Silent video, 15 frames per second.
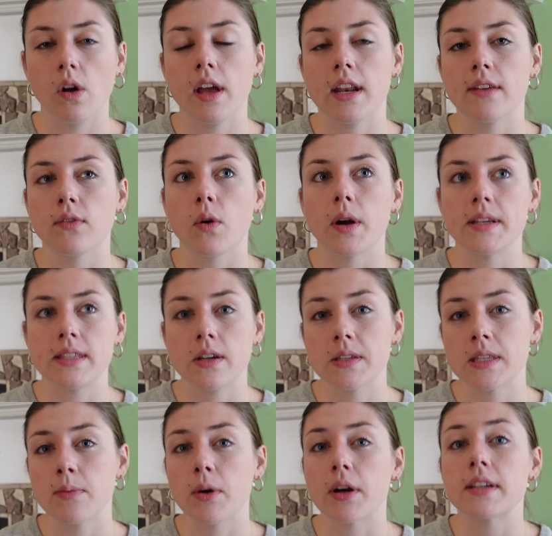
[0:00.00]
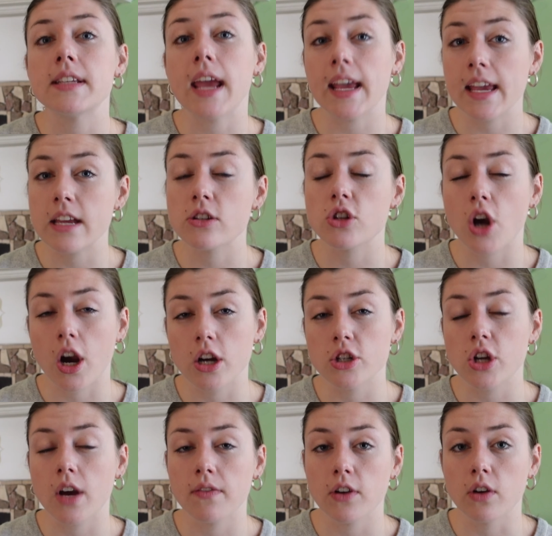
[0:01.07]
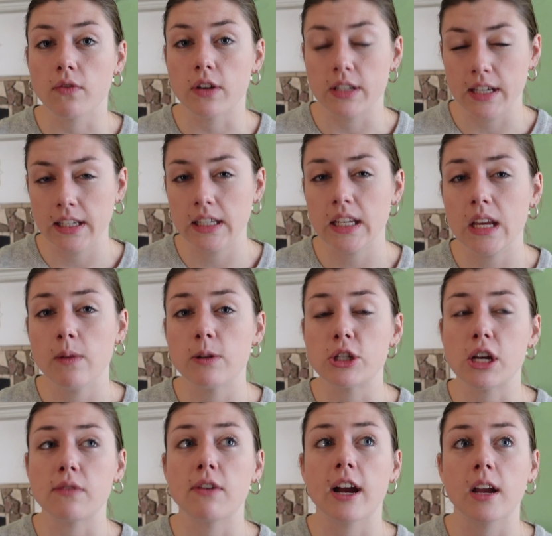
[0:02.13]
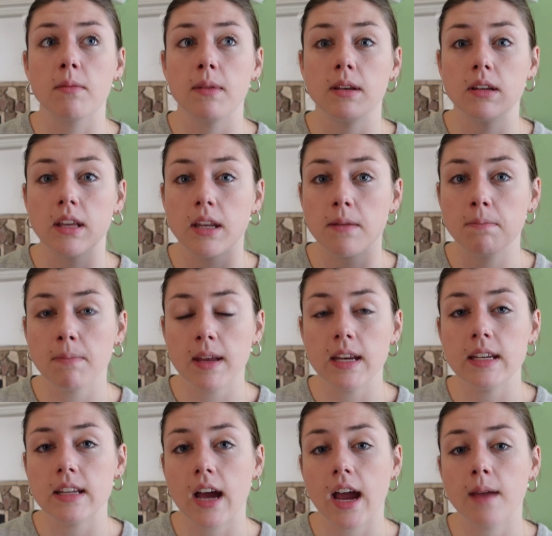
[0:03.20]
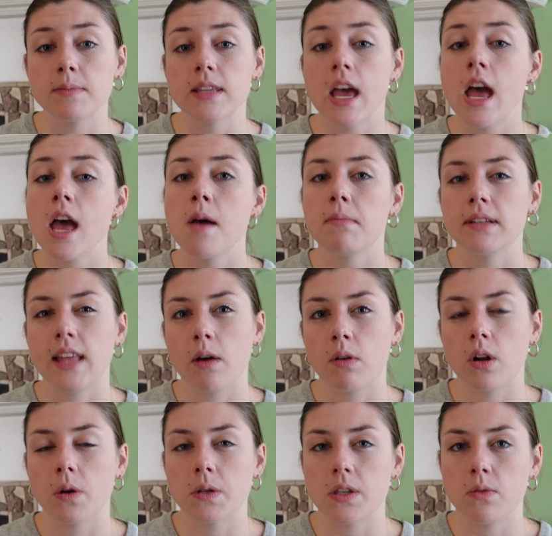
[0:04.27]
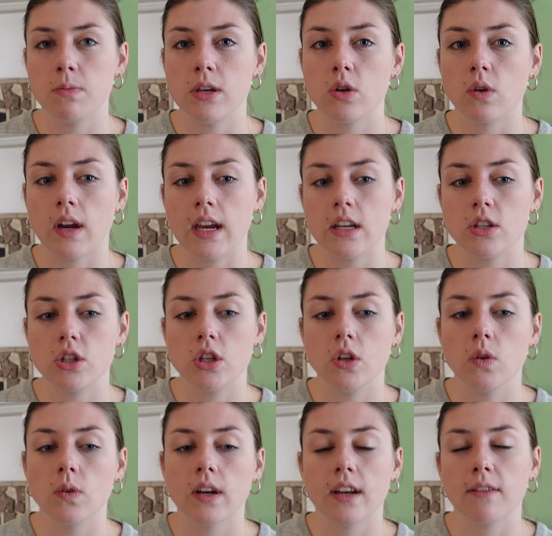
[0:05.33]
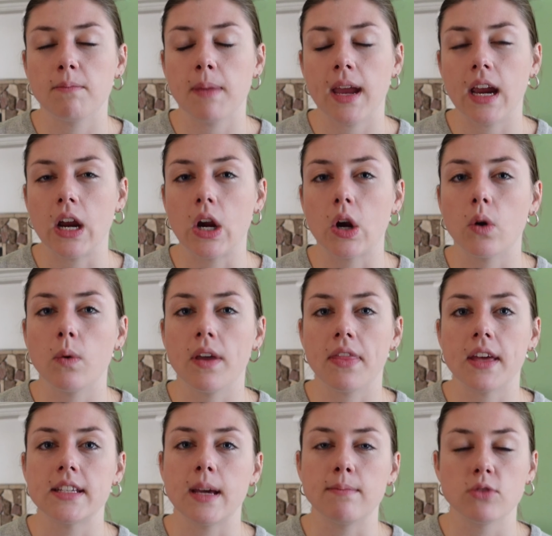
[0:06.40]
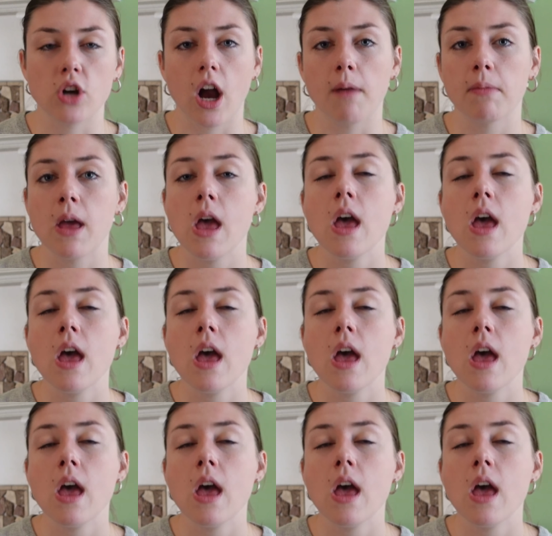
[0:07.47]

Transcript: And of course, there's the book Taking Charge of Your Fertility, which I've recommended many times, but that would also be great to kind of pair with a Temp Drop,